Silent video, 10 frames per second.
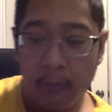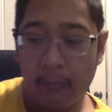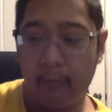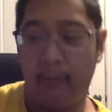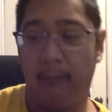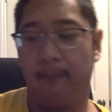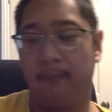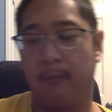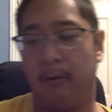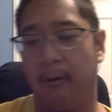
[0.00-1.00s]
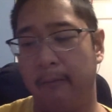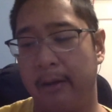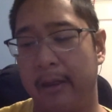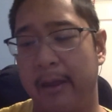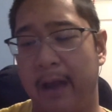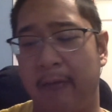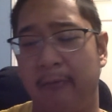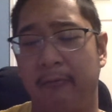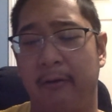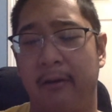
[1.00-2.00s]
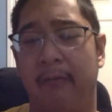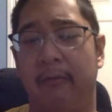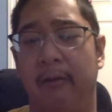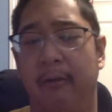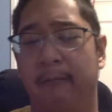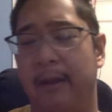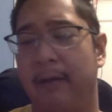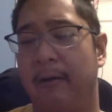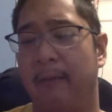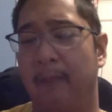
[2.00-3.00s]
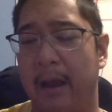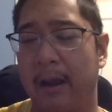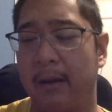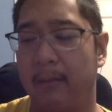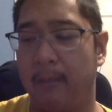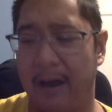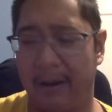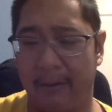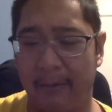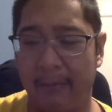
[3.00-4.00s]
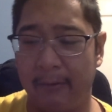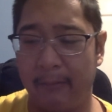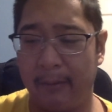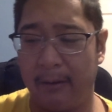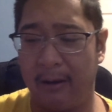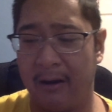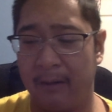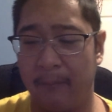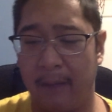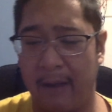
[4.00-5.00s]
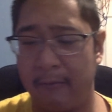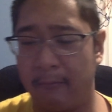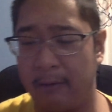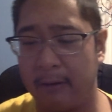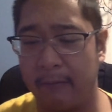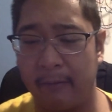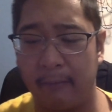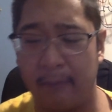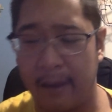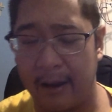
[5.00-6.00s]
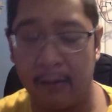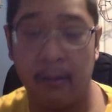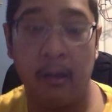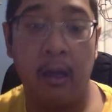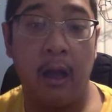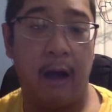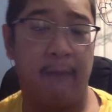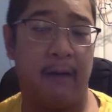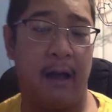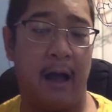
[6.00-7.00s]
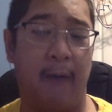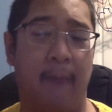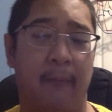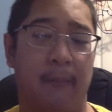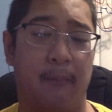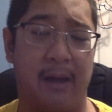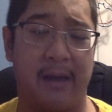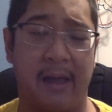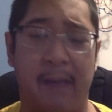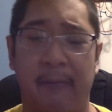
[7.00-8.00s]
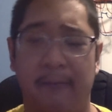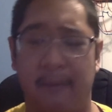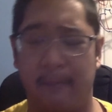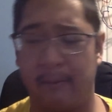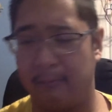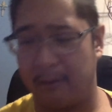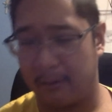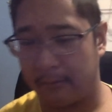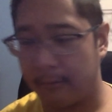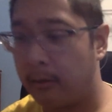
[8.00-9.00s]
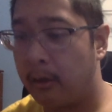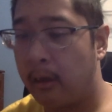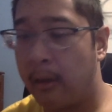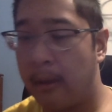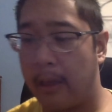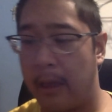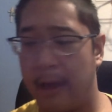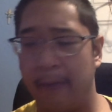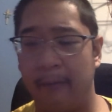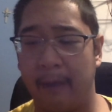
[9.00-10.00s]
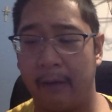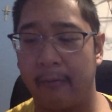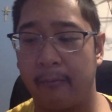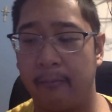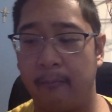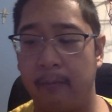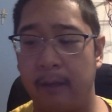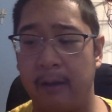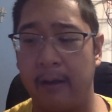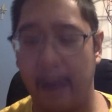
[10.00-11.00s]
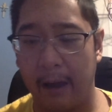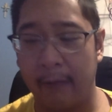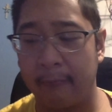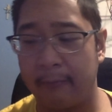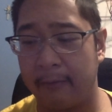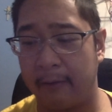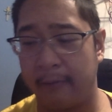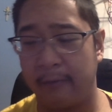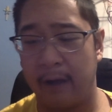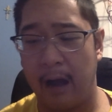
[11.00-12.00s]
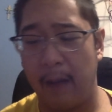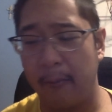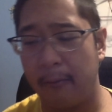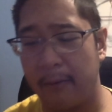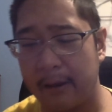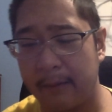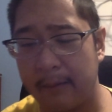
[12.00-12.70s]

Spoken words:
So hopefully you guys enjoyed this little video of mine. I know it's a little bit long, but I just wanted to explain of how my game development works. In the next in the extra section, I'm going to